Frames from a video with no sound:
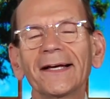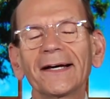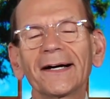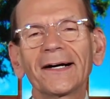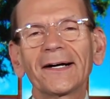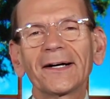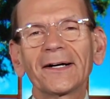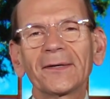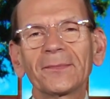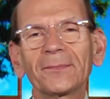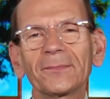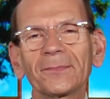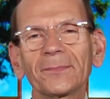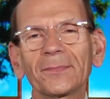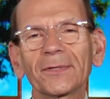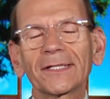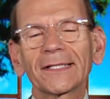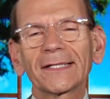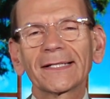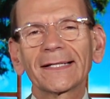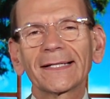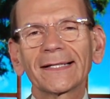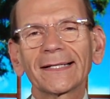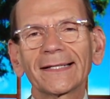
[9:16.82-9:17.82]

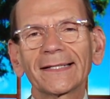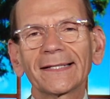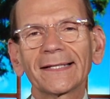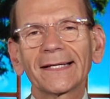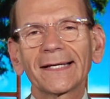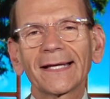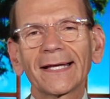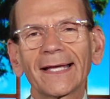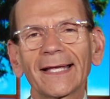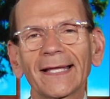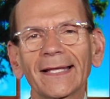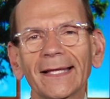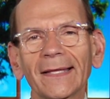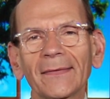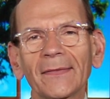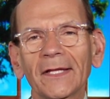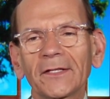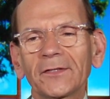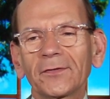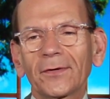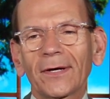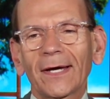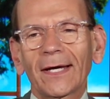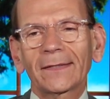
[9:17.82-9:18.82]
And
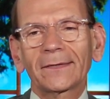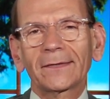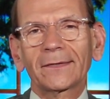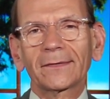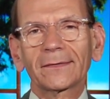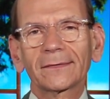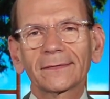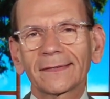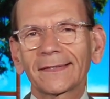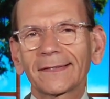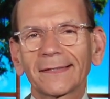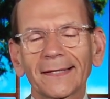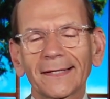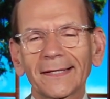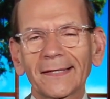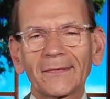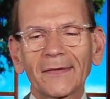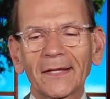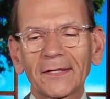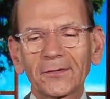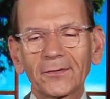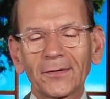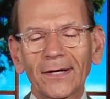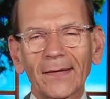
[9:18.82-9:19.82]
then you had
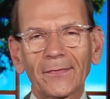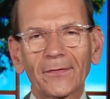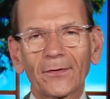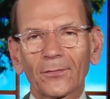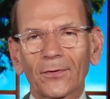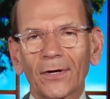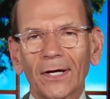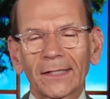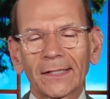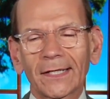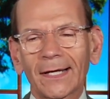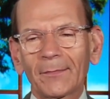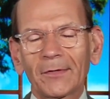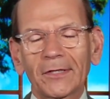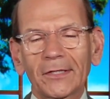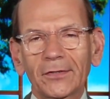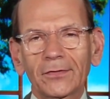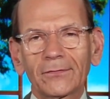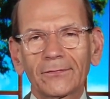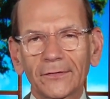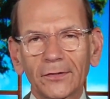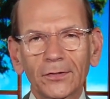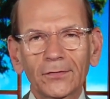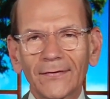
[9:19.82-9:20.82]
the run. I mean,
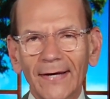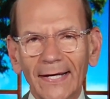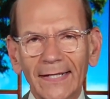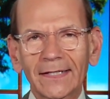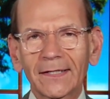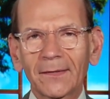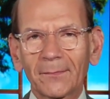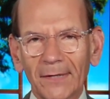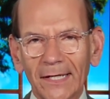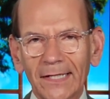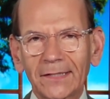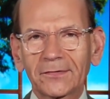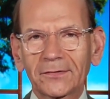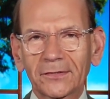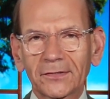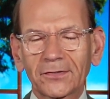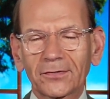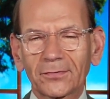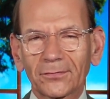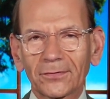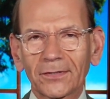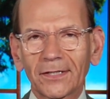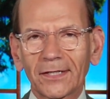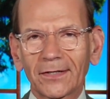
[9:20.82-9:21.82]
you've had an amazing
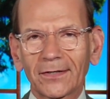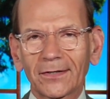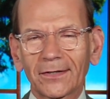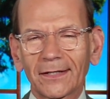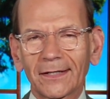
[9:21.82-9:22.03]
career.